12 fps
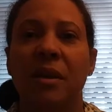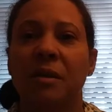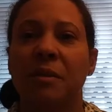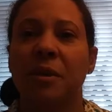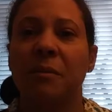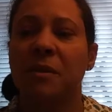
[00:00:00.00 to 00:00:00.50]
in
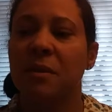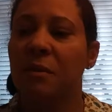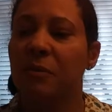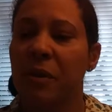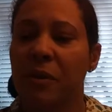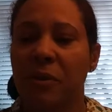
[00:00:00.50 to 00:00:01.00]
terms
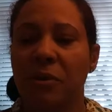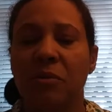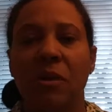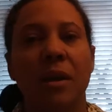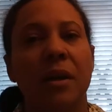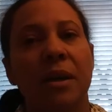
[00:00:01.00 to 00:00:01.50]
of whether you
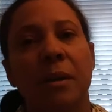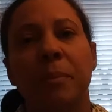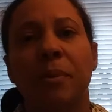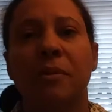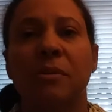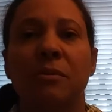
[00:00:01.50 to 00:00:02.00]
are a
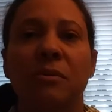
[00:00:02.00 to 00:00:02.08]
person